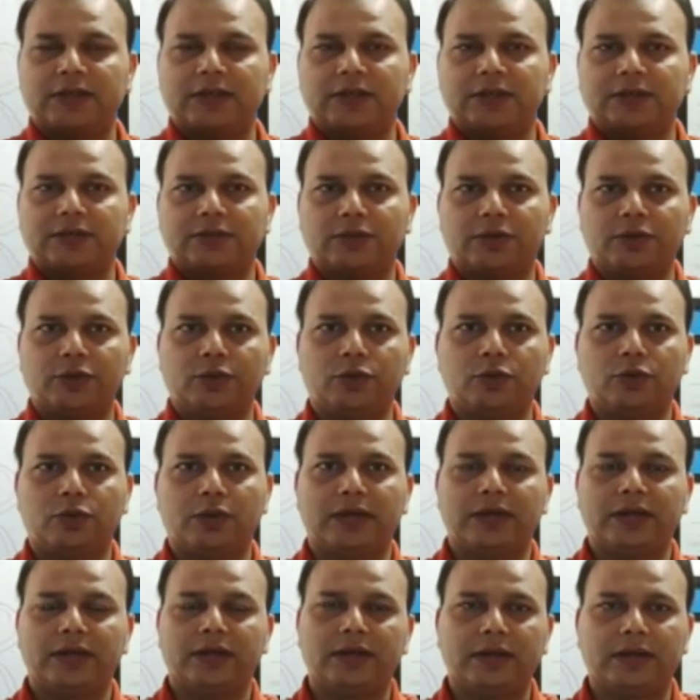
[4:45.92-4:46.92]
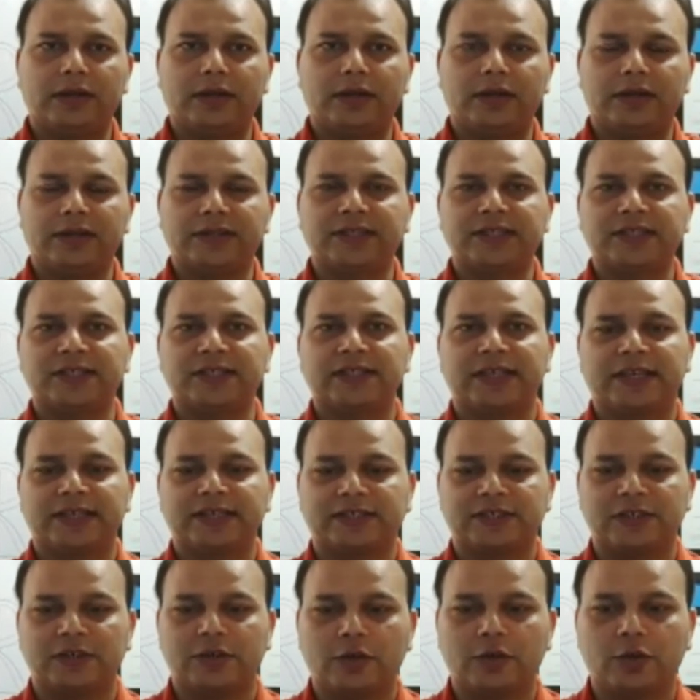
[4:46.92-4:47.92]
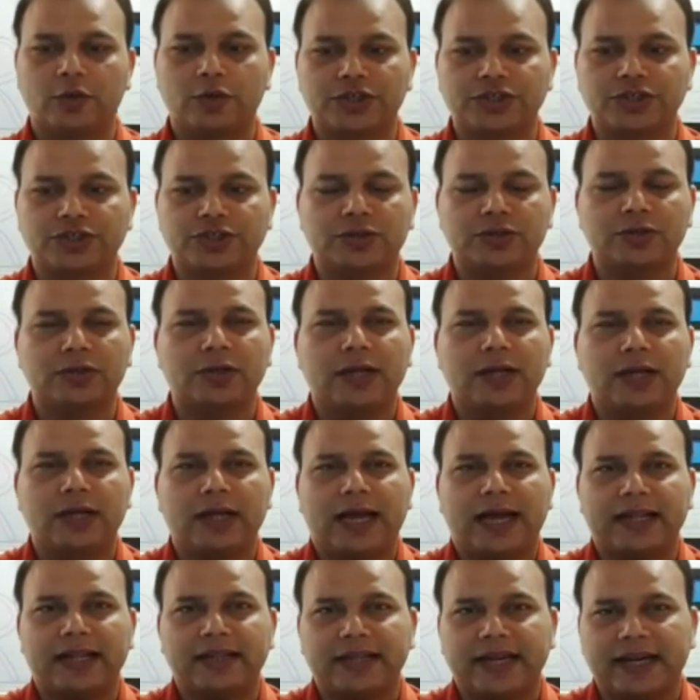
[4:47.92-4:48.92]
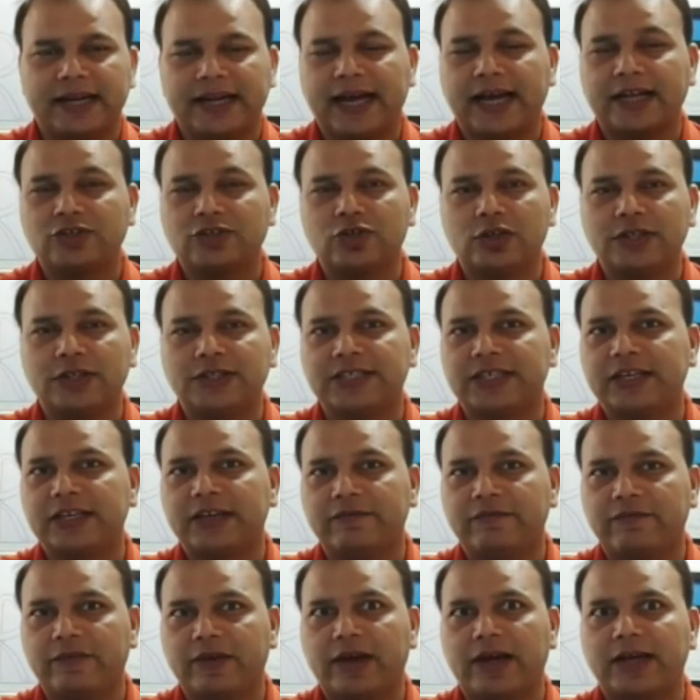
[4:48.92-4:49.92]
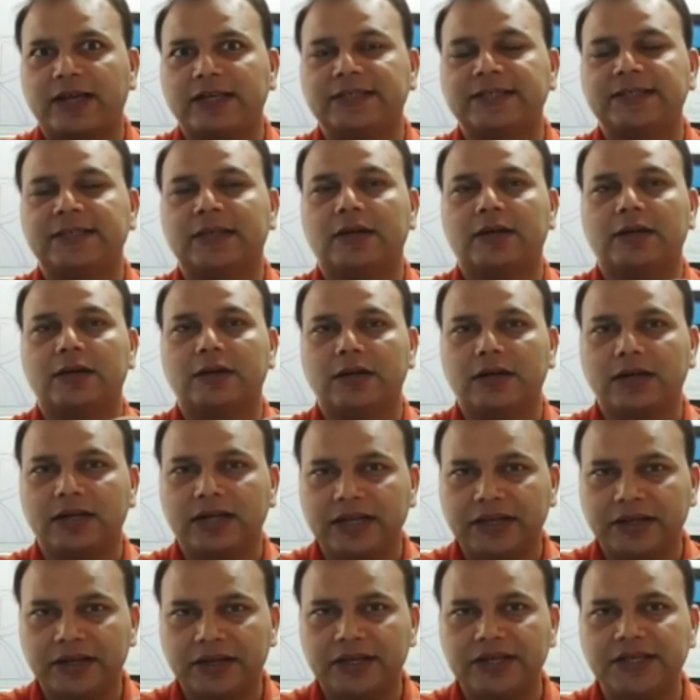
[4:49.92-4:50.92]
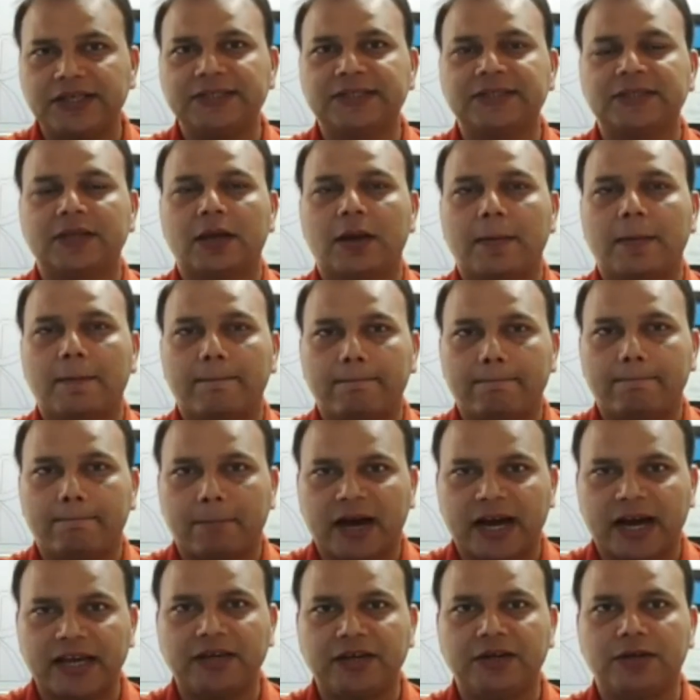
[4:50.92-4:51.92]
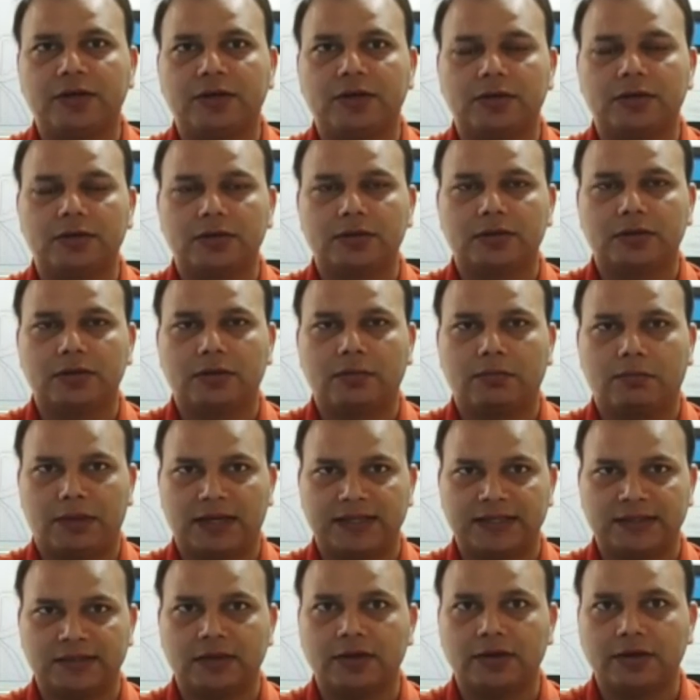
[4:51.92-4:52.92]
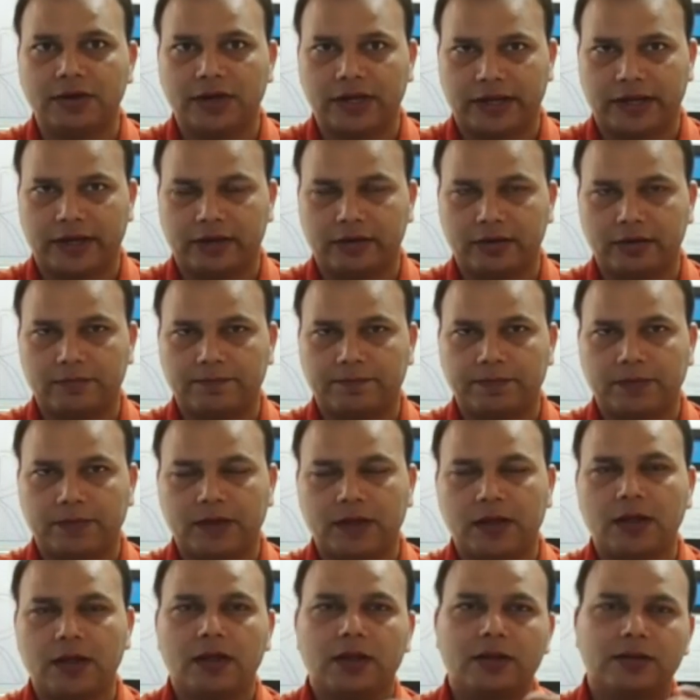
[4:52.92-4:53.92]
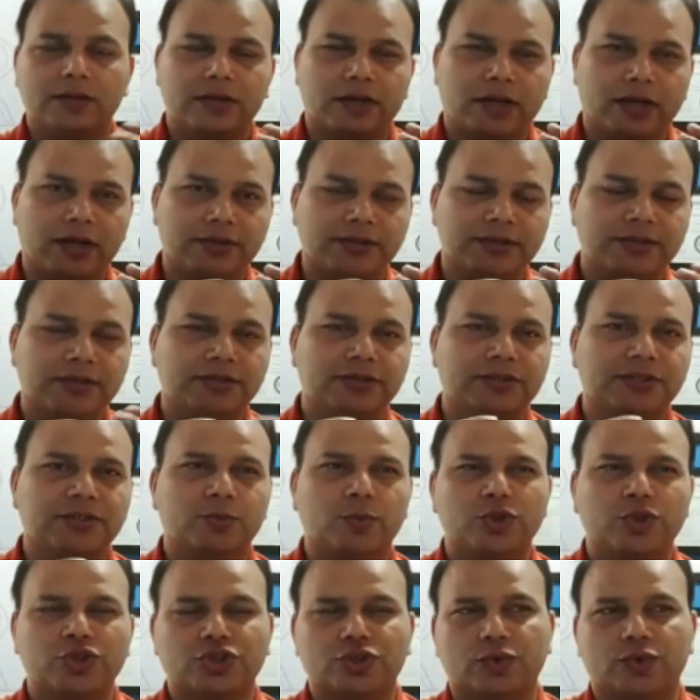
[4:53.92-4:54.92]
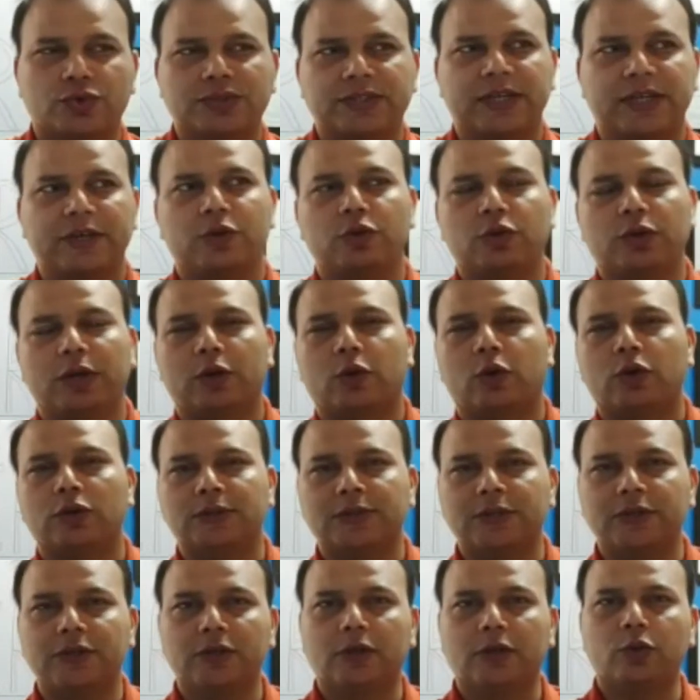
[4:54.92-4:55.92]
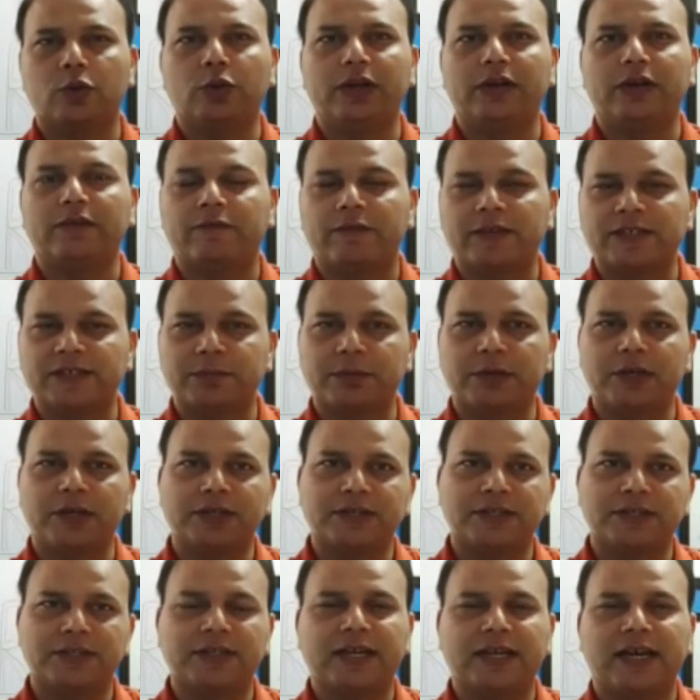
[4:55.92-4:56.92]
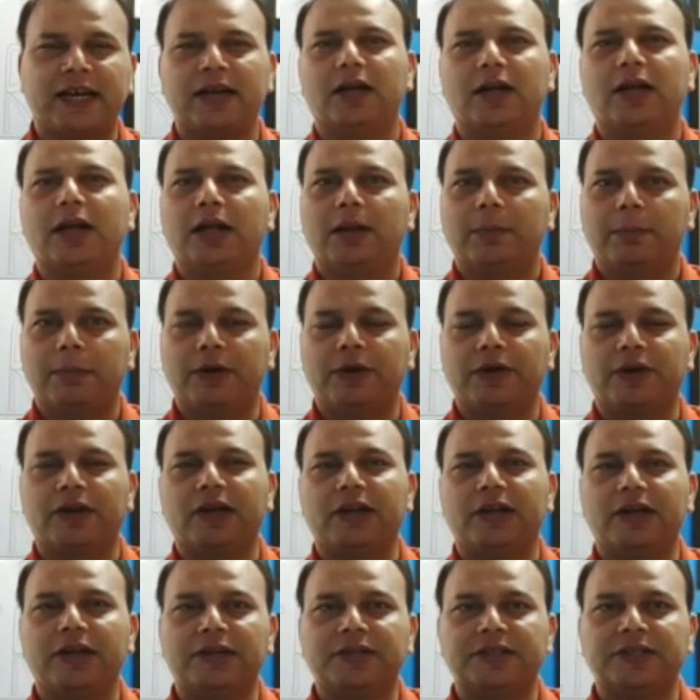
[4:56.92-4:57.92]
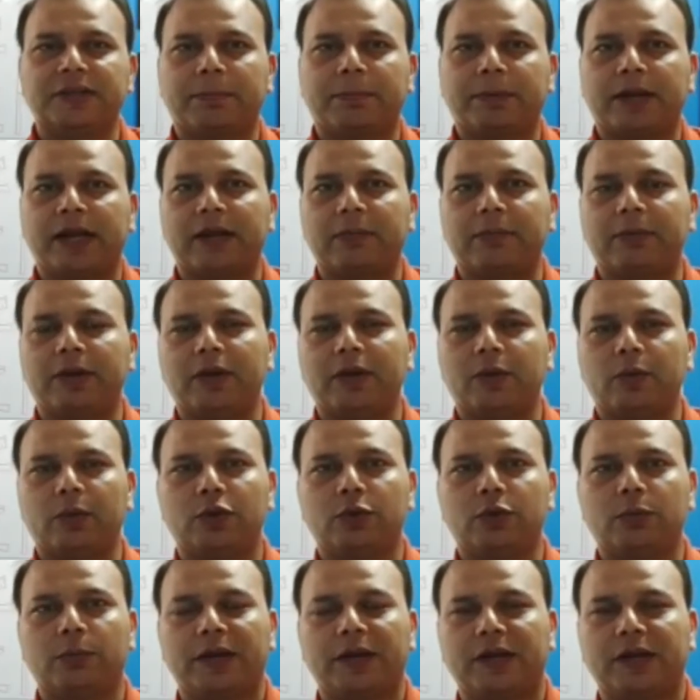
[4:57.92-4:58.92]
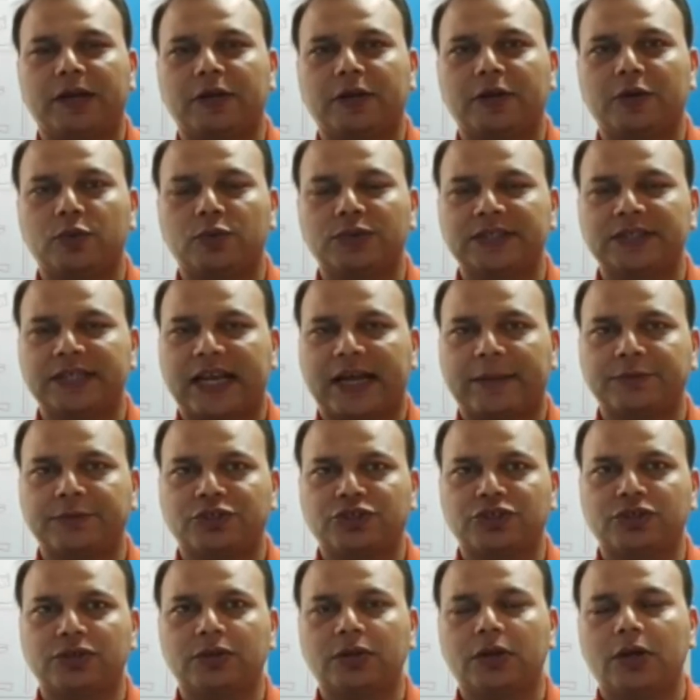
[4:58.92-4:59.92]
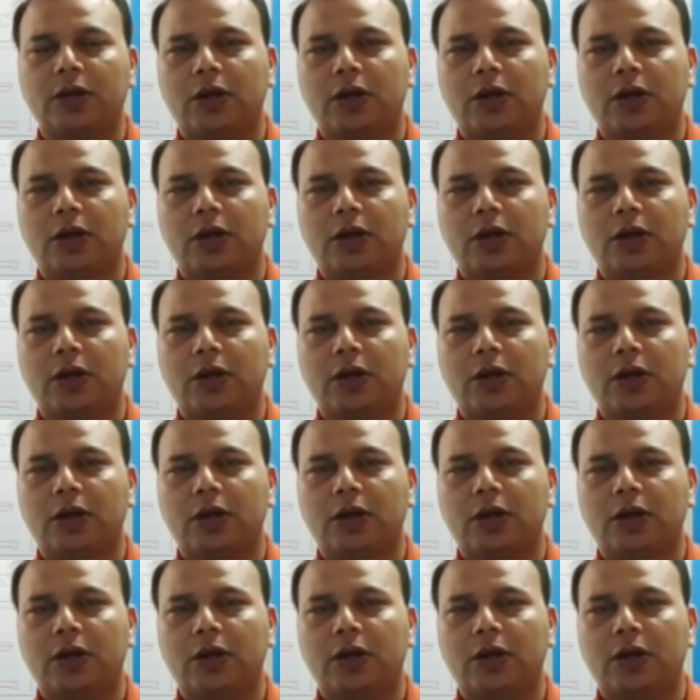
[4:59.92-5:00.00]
So you resist the external rotation, and that actually signifies a teres minor muscle tear. There are researches which shows that you can also include infraspinatus in that, but really it is a primary when you bring it into scaption